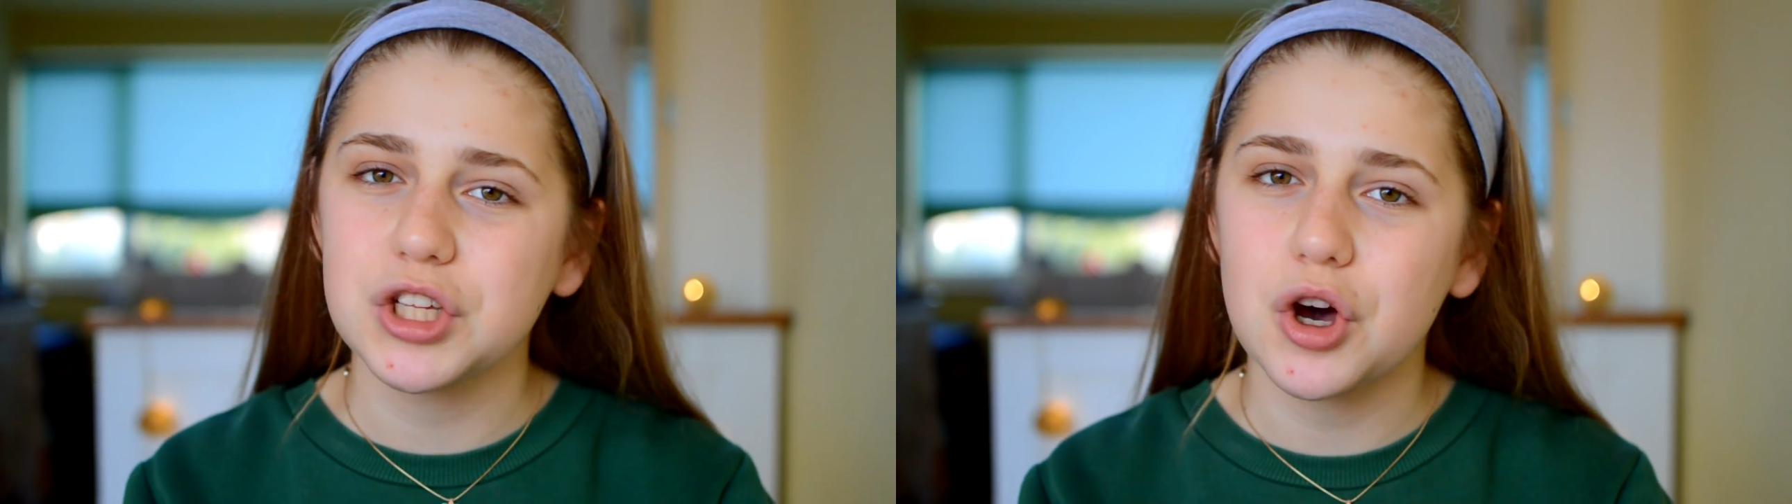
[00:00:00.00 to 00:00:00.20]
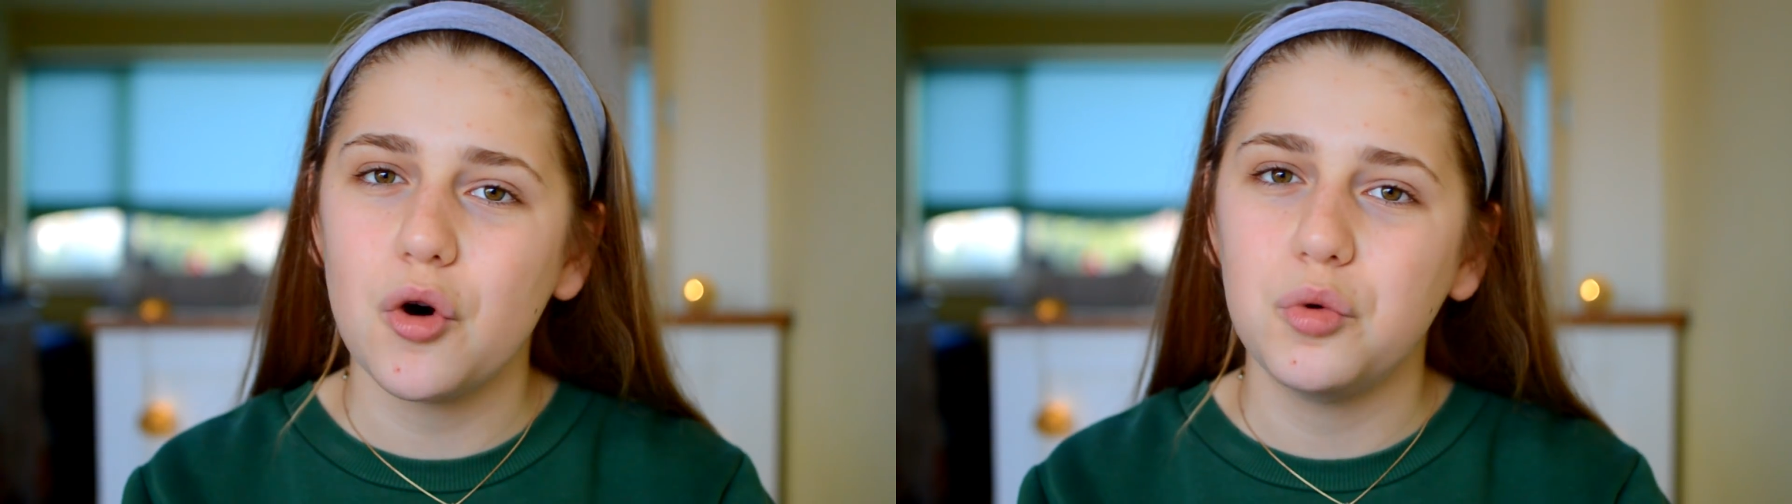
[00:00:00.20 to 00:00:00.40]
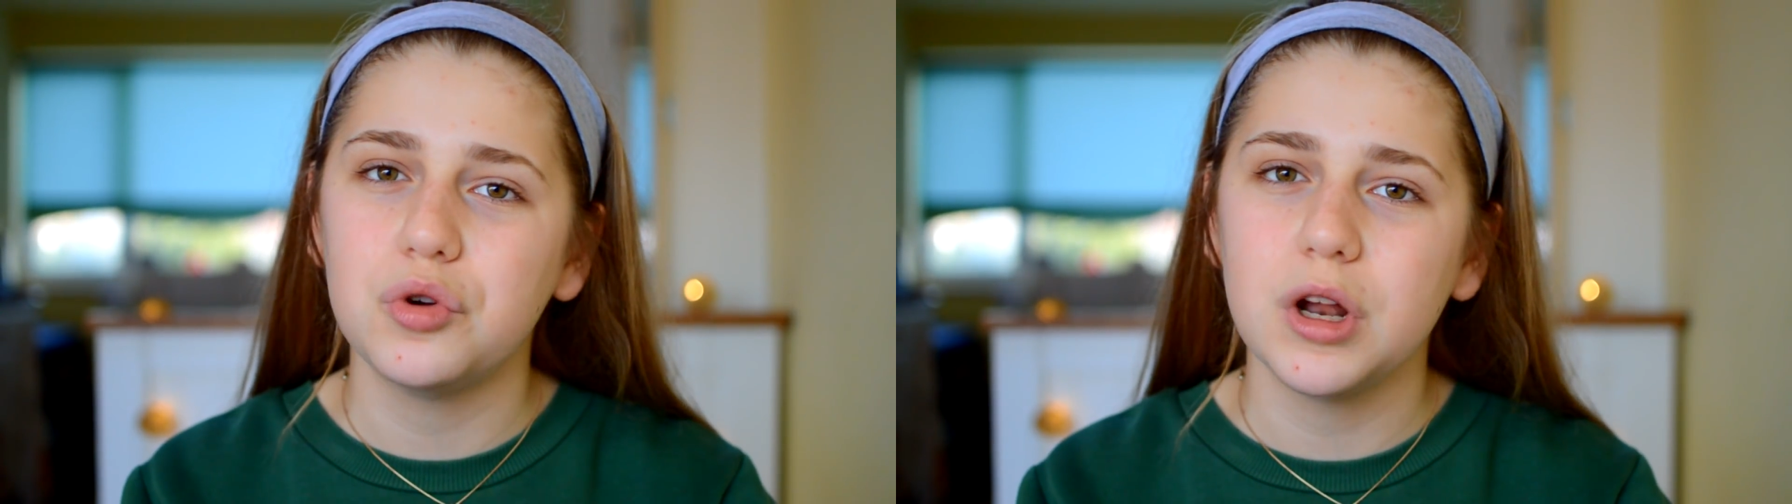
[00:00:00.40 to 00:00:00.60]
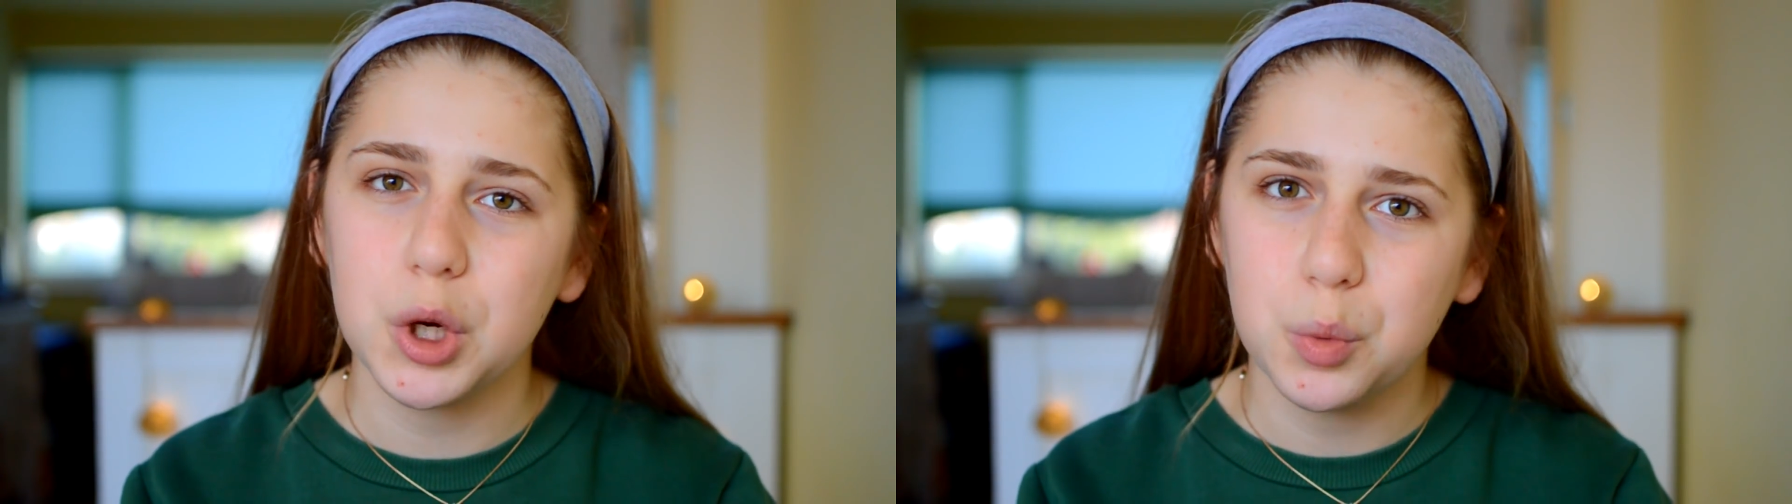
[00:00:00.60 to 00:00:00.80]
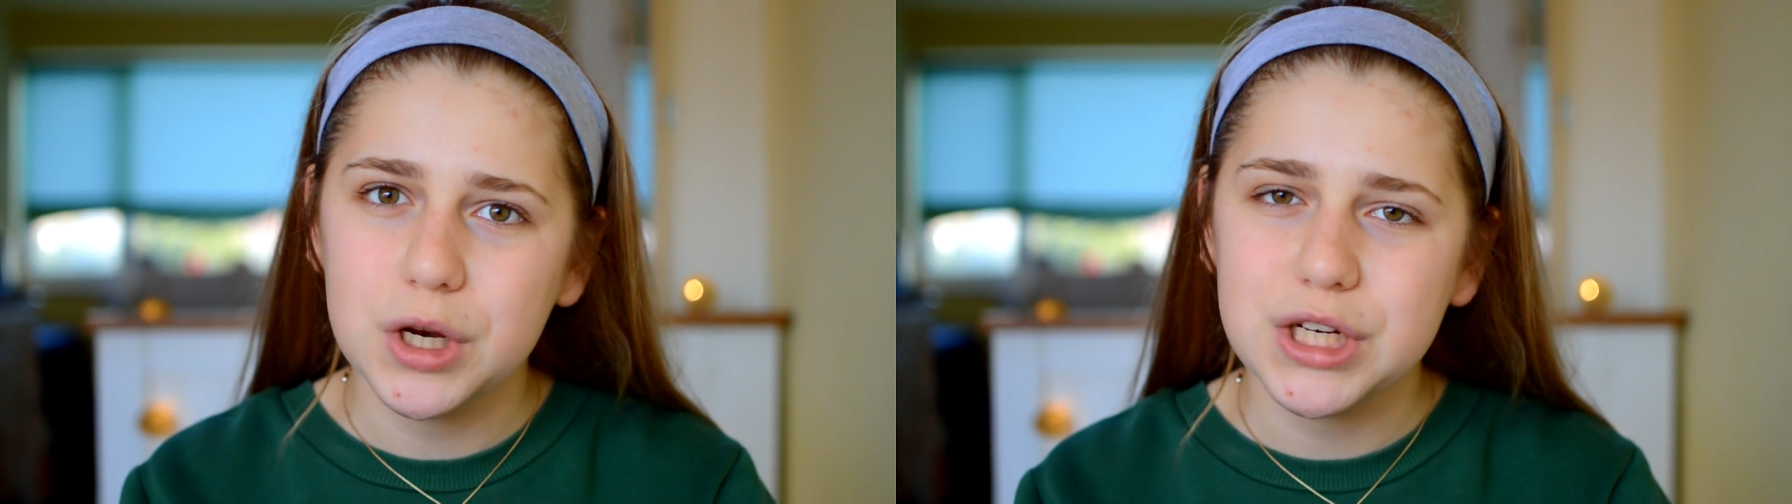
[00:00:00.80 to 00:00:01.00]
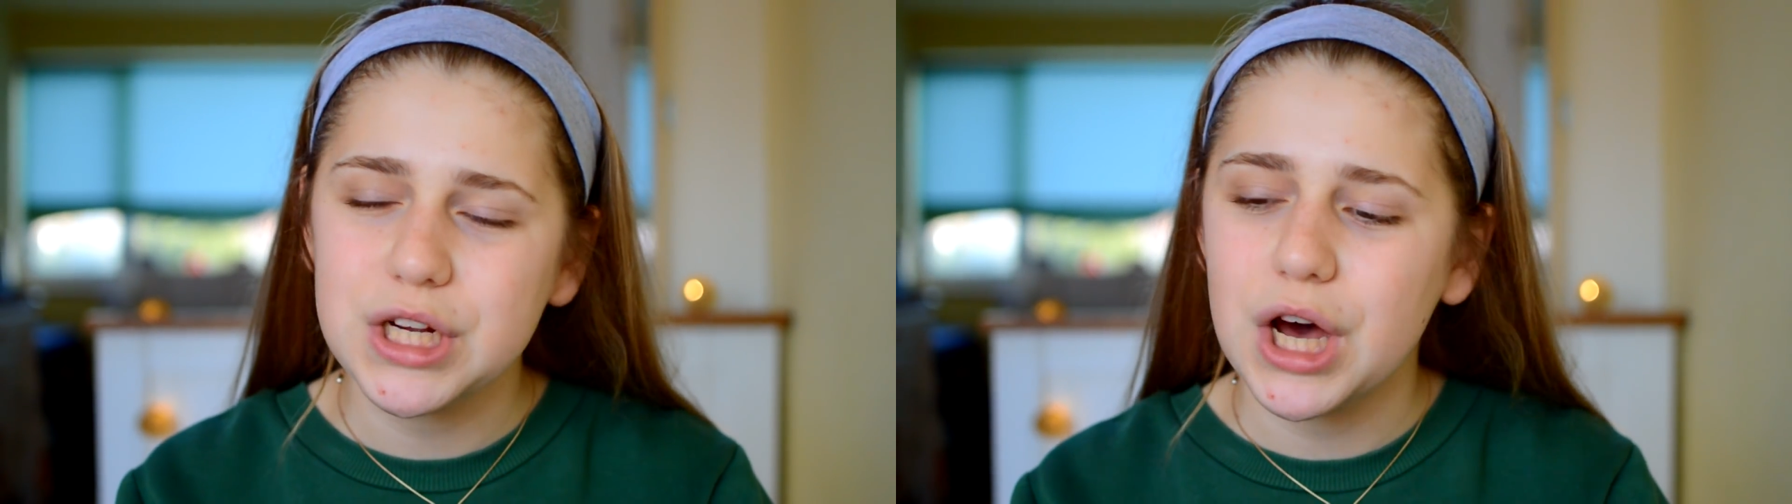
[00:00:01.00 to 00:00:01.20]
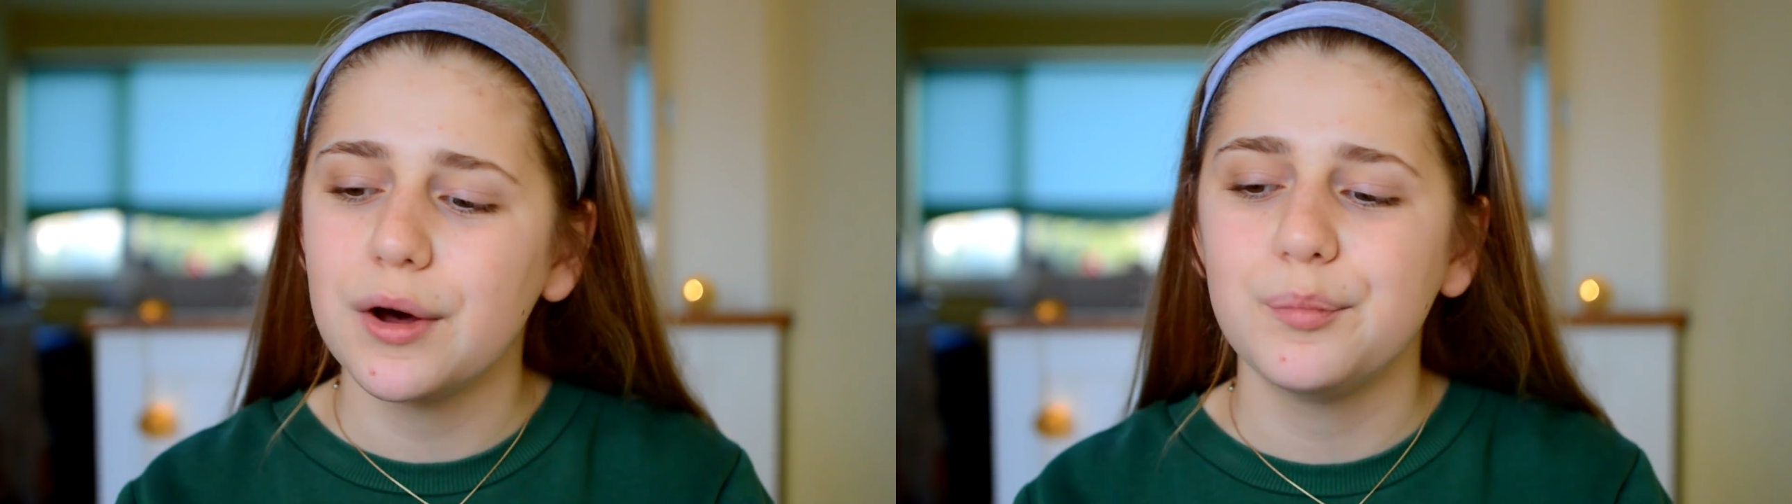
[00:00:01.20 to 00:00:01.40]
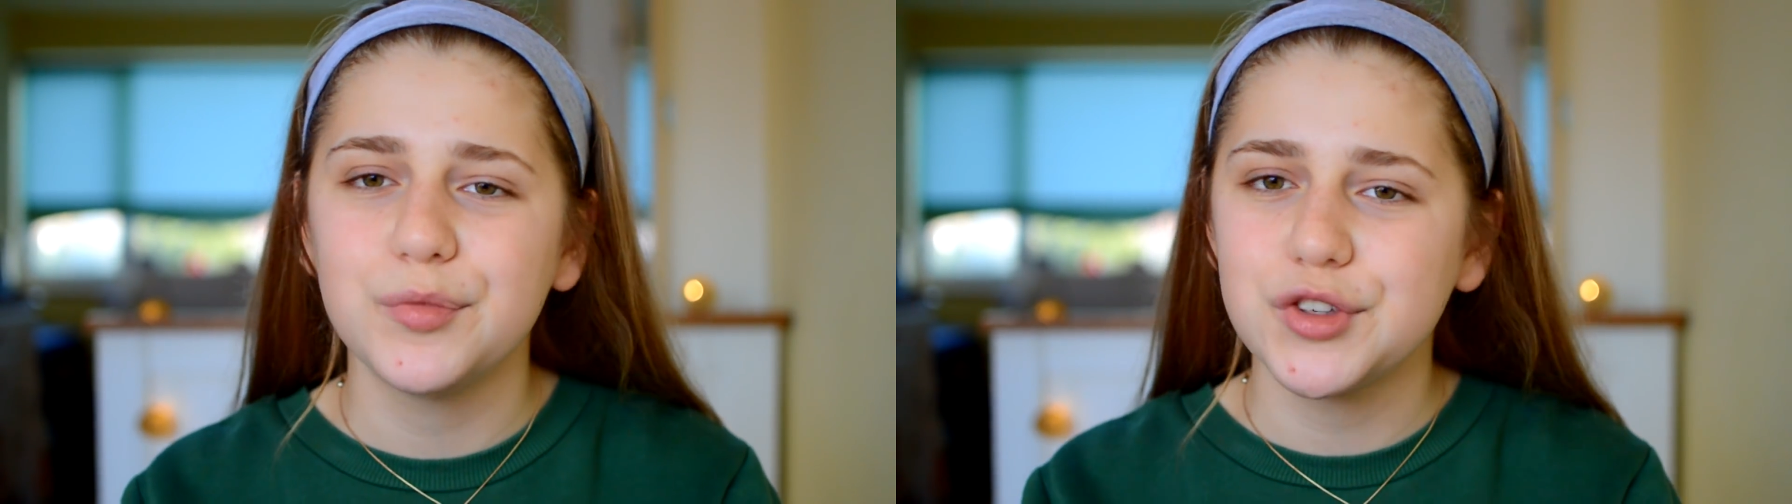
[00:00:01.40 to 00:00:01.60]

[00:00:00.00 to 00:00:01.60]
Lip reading: of the cold like winter.